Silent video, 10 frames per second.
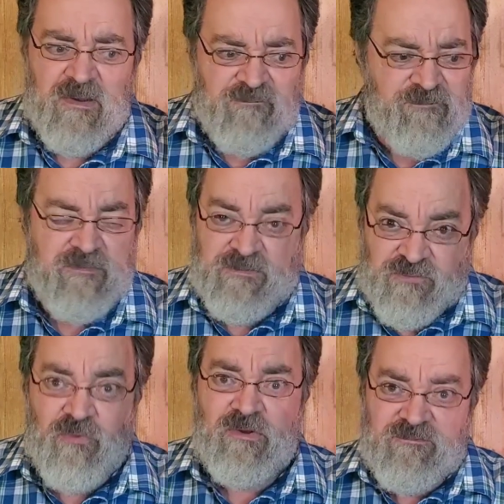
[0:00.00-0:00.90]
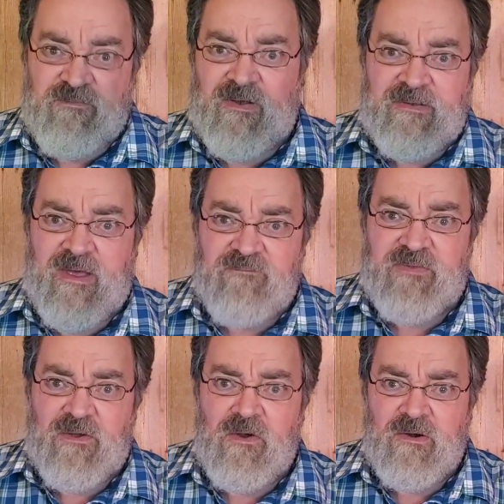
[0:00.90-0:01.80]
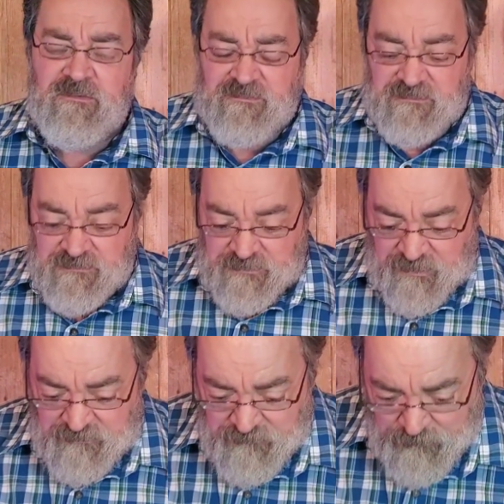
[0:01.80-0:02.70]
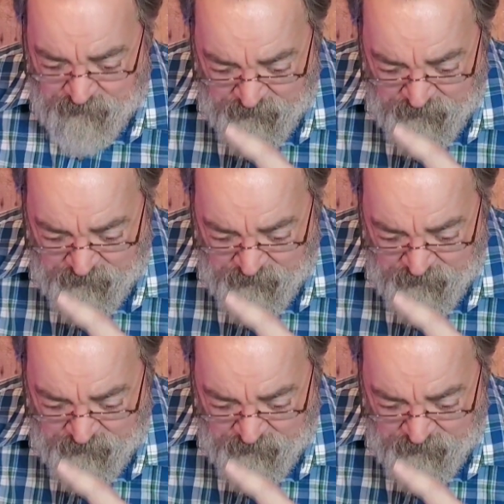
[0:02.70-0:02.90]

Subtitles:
and truly find out if they are, okay?